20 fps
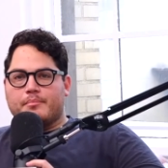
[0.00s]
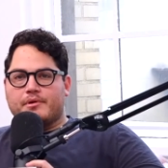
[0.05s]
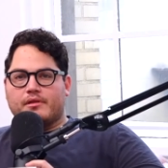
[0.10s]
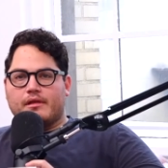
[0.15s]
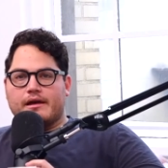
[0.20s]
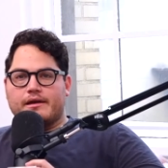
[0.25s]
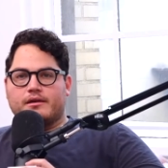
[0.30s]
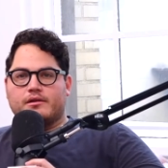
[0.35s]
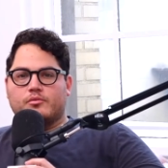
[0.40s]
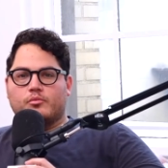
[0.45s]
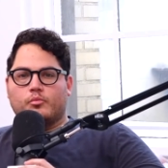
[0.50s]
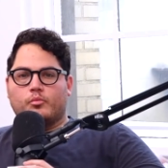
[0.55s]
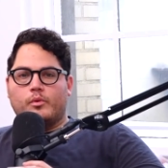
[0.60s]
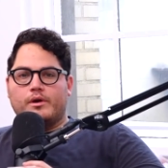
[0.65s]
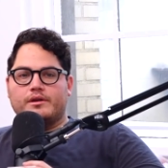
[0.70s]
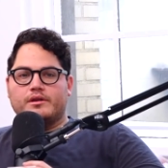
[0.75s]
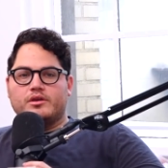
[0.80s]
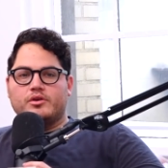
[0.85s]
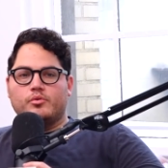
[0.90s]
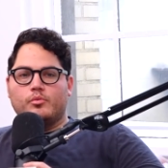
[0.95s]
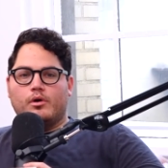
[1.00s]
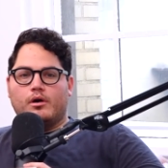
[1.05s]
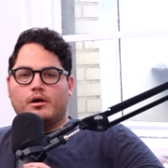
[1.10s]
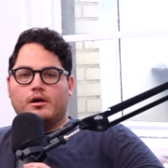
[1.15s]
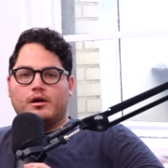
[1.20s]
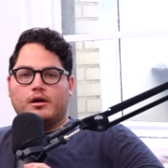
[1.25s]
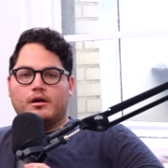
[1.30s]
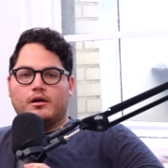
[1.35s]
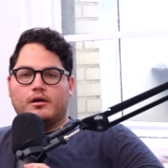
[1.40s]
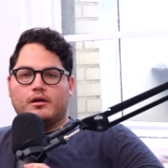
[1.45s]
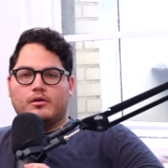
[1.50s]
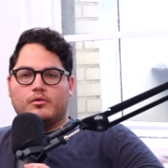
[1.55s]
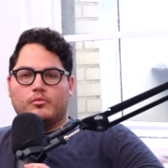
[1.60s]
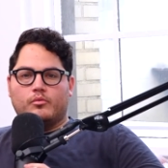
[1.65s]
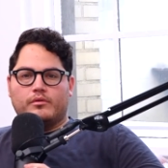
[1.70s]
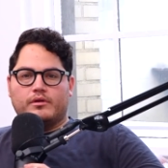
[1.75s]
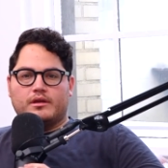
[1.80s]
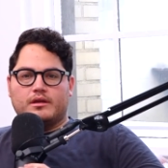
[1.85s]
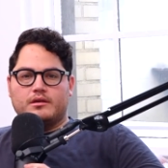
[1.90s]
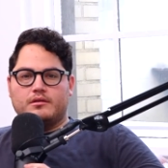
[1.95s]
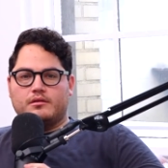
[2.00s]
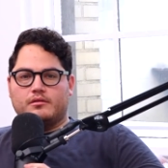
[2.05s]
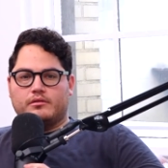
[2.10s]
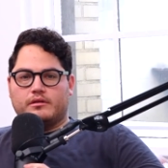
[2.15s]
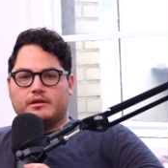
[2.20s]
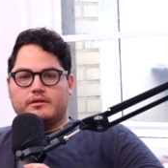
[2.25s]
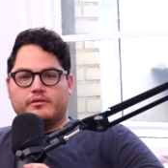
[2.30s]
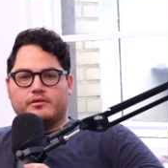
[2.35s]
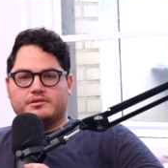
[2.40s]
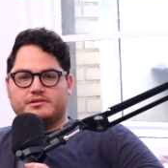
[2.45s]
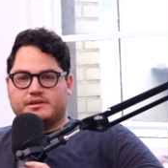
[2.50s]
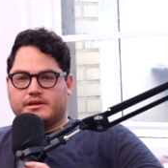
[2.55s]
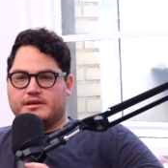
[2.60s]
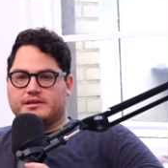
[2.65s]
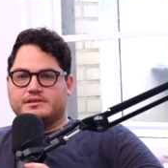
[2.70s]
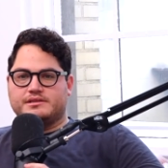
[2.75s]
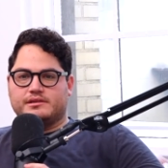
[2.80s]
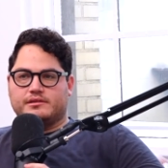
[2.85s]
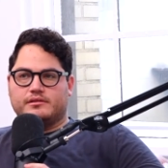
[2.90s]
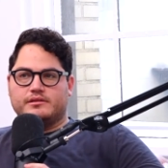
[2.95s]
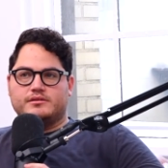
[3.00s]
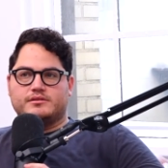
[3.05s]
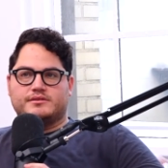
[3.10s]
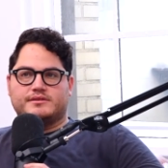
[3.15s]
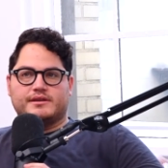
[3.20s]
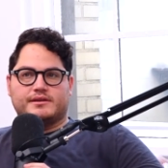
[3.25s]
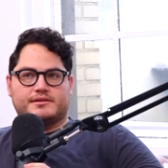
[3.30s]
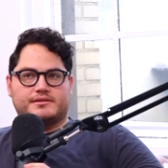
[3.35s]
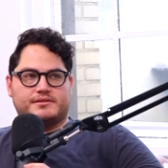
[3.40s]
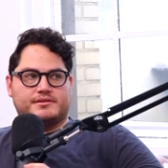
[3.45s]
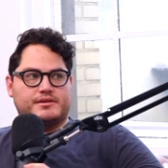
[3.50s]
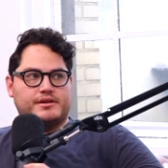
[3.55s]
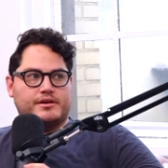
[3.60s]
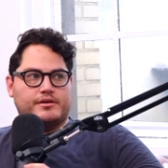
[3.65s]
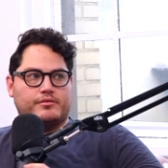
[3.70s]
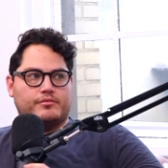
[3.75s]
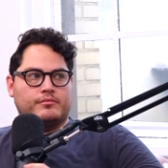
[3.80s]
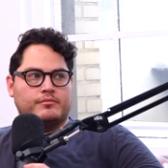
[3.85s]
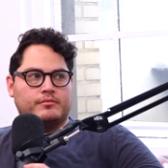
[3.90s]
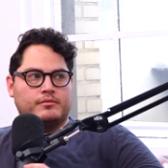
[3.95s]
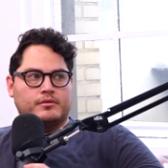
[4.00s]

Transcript: like when you are, he looks like he's at least 6'2".